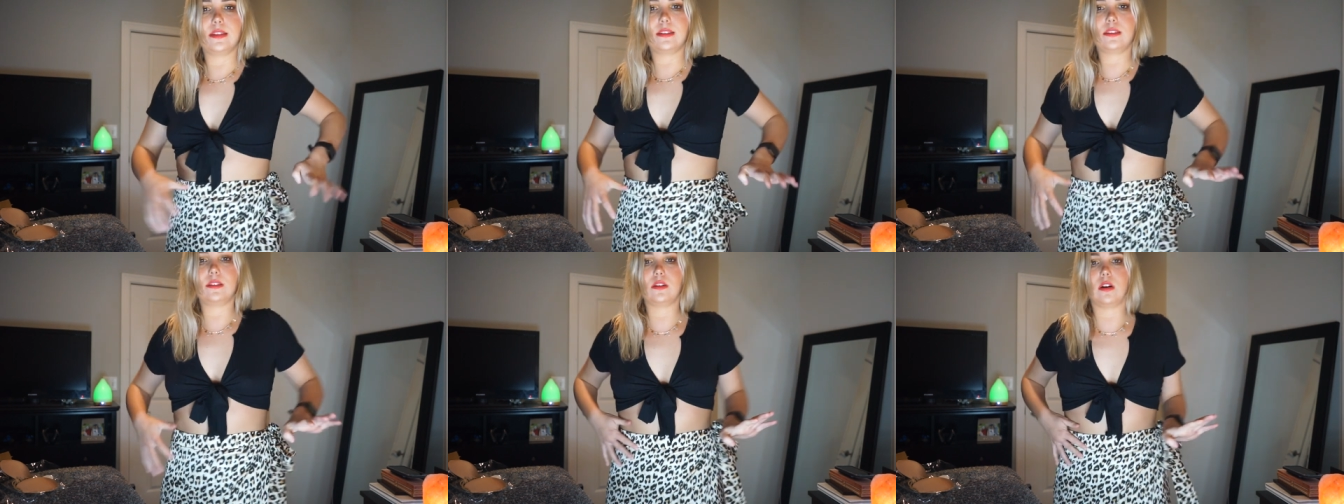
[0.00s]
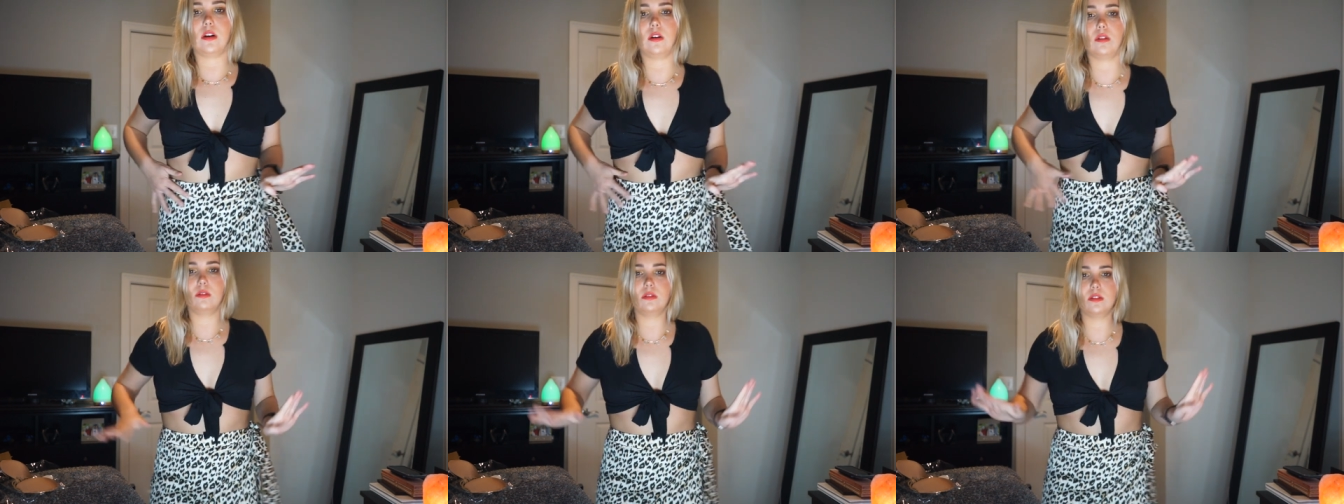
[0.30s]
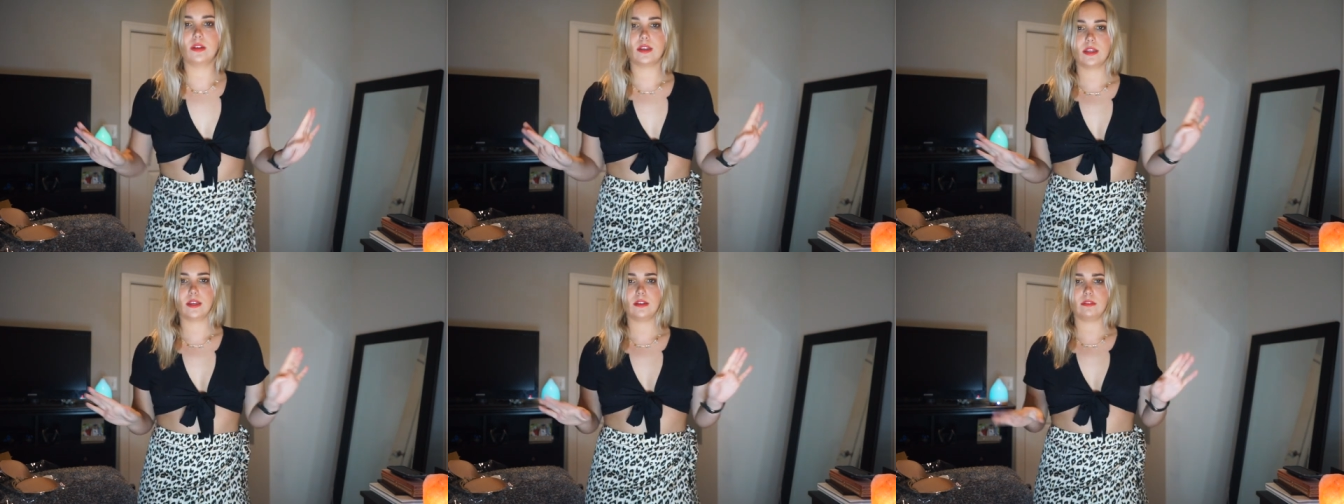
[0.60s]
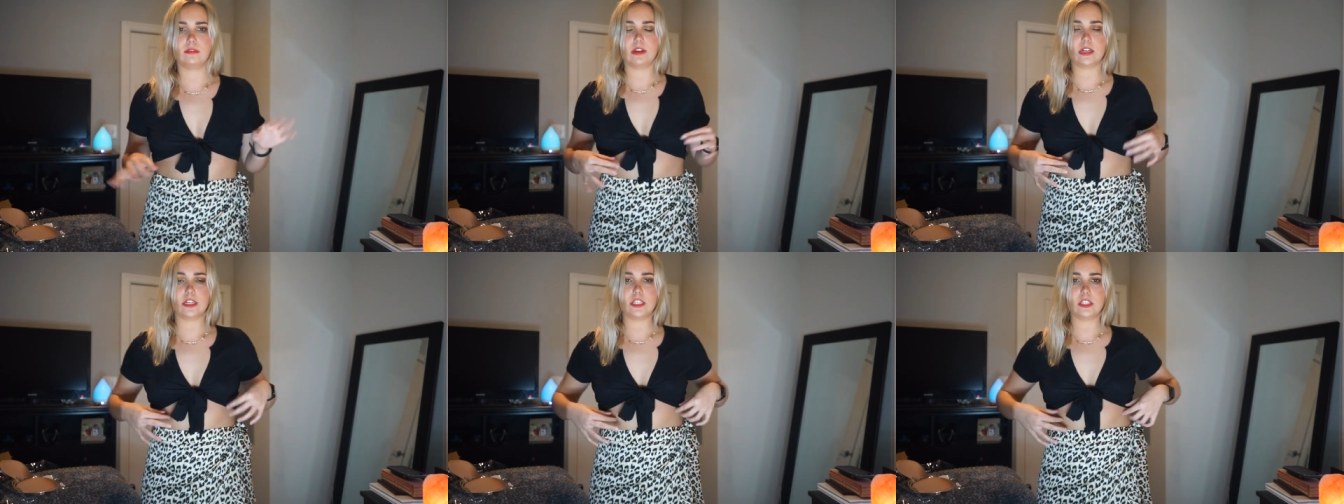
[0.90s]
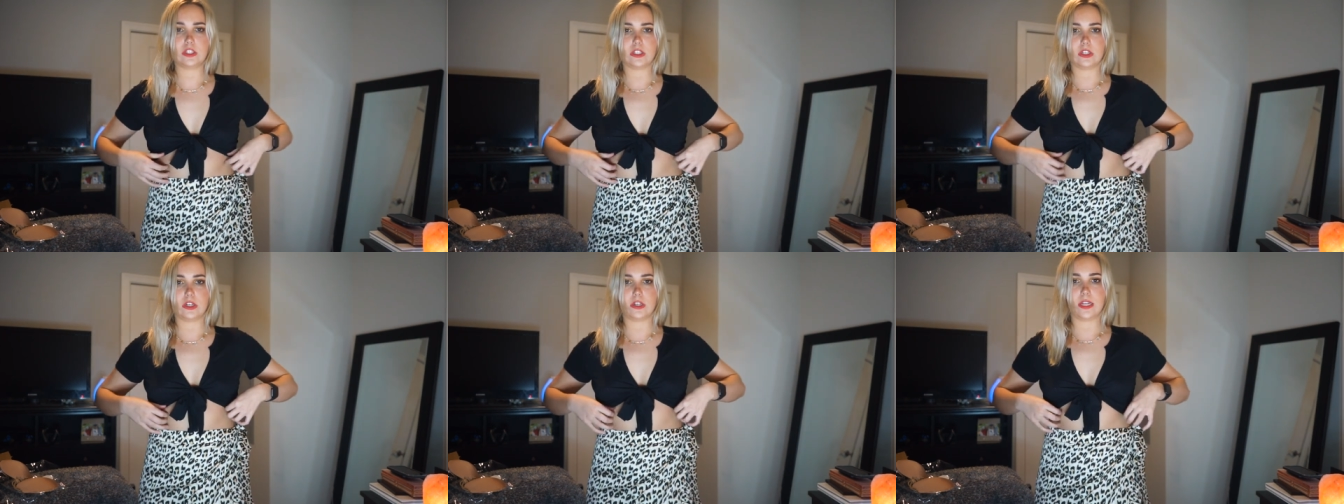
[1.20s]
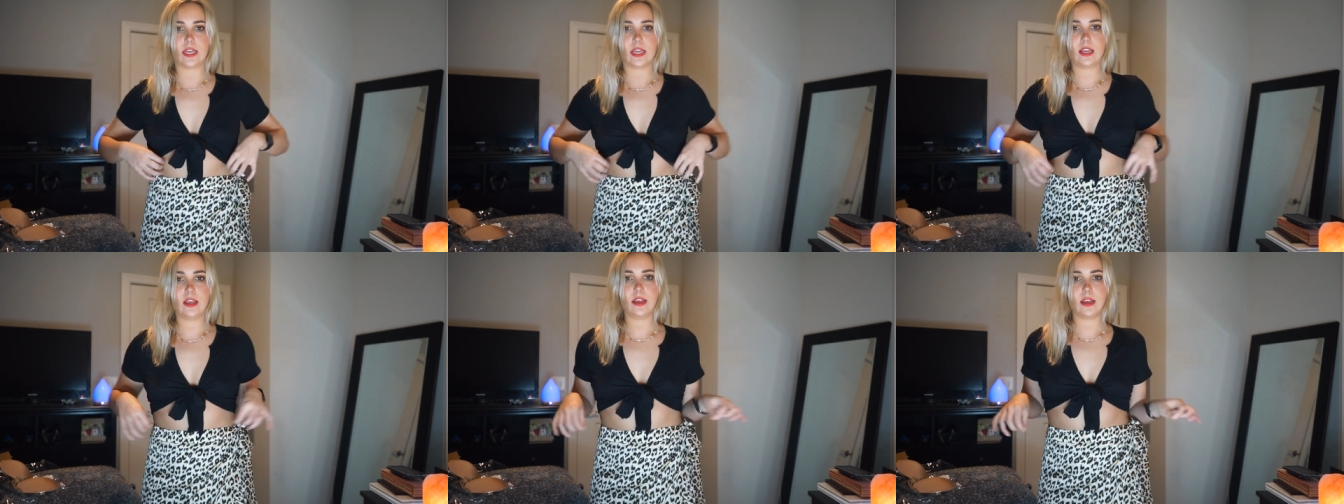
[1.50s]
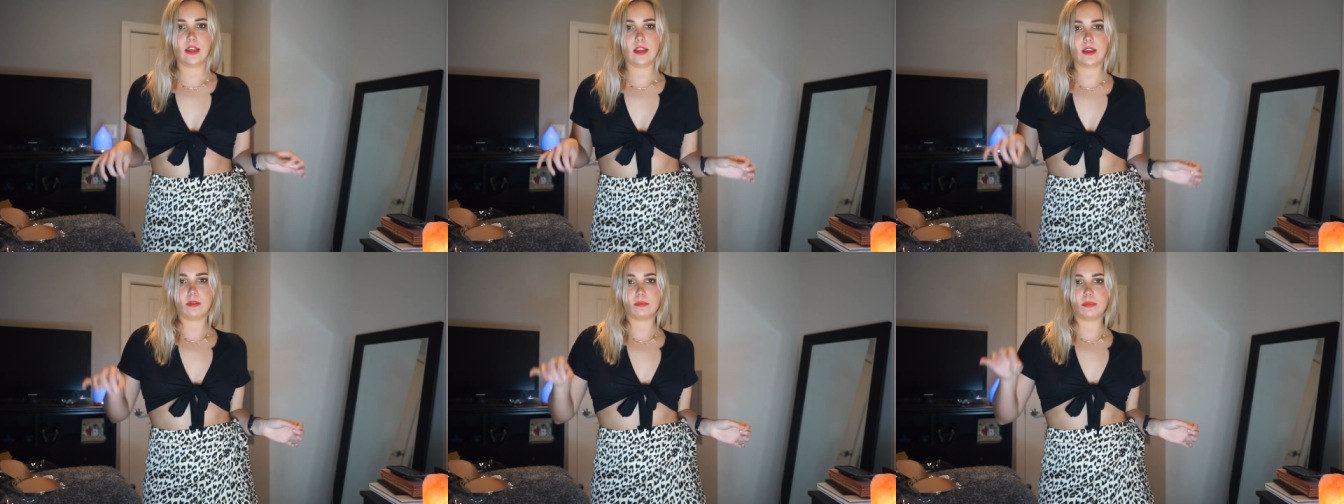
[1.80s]
So very sturdy,
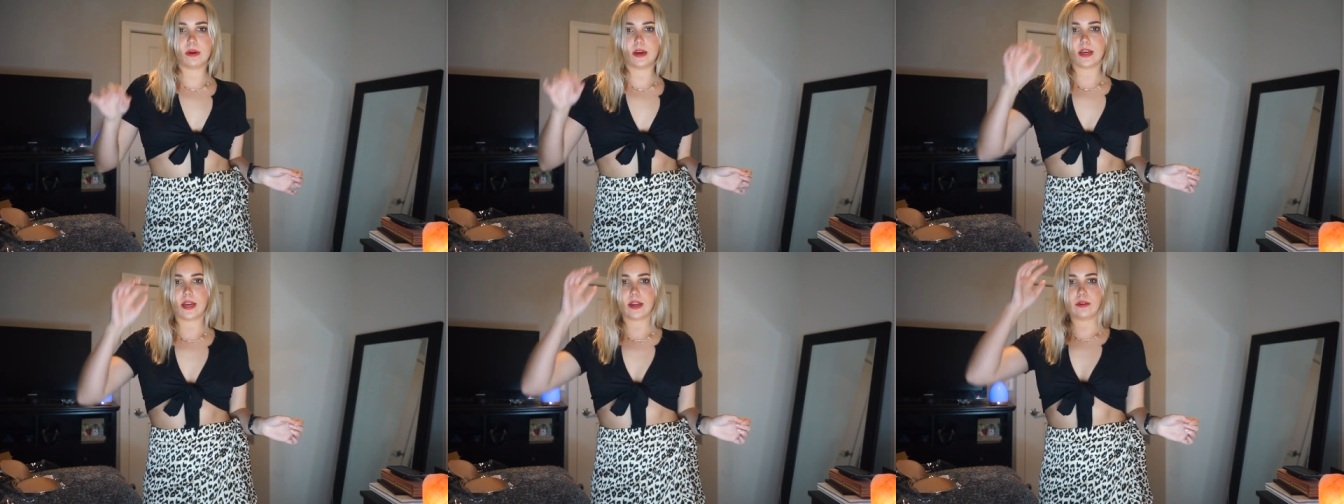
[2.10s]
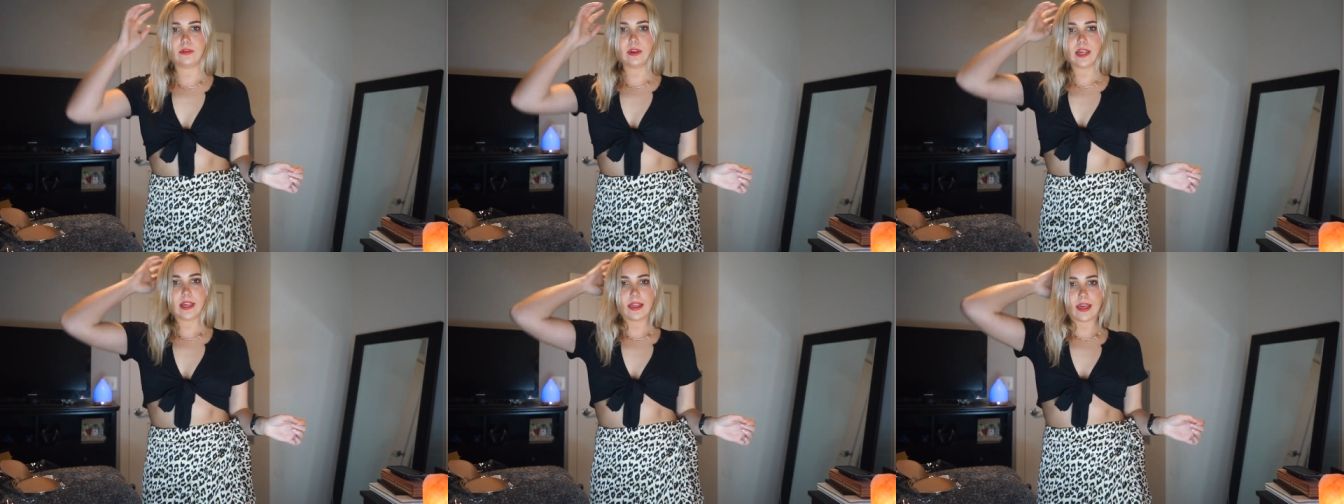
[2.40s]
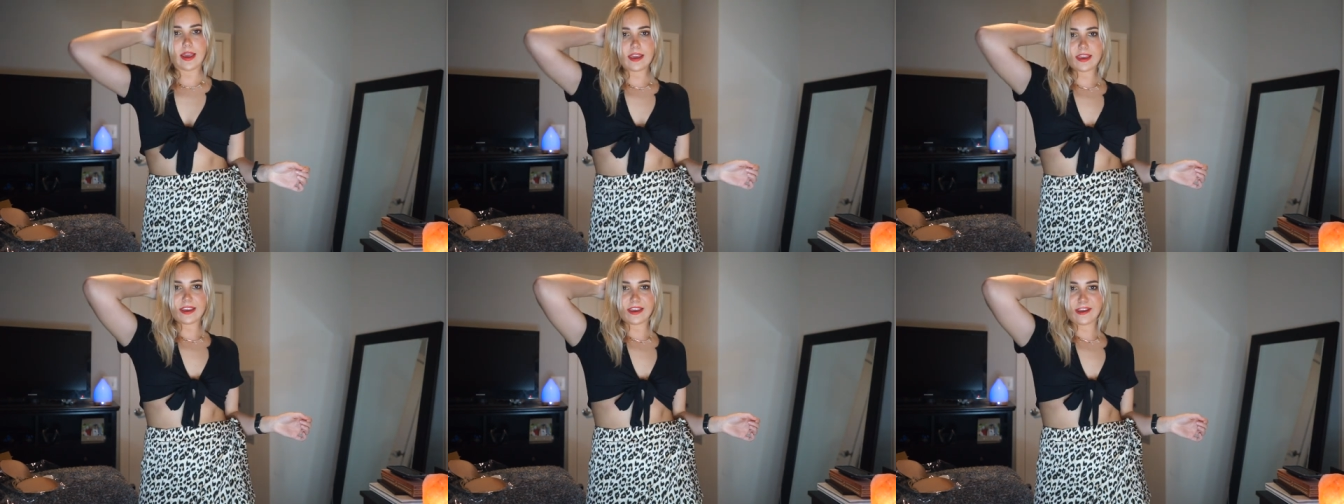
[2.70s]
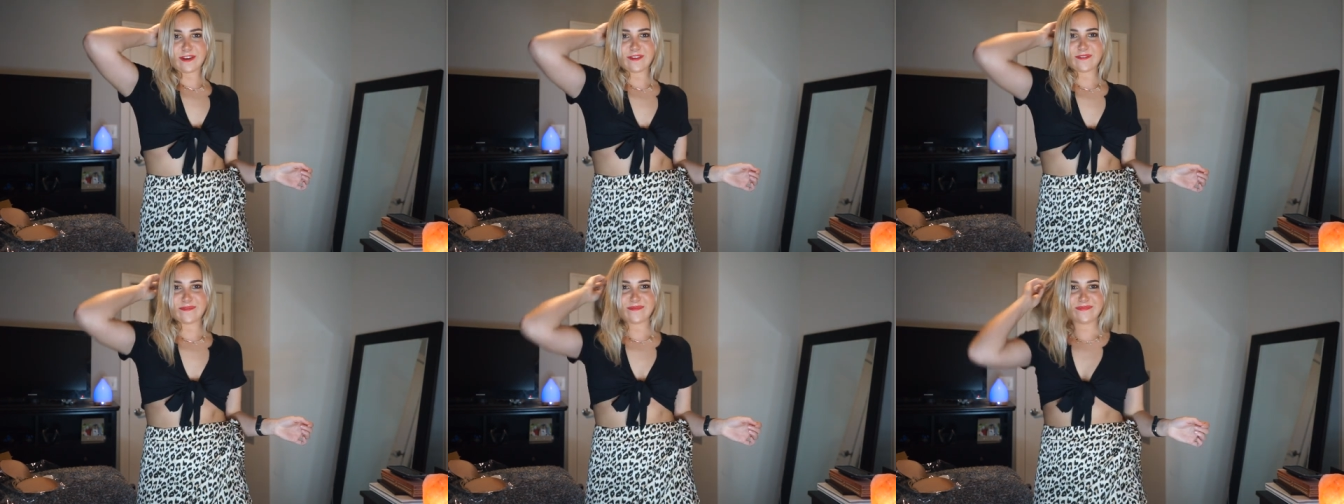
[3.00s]
but I really like it.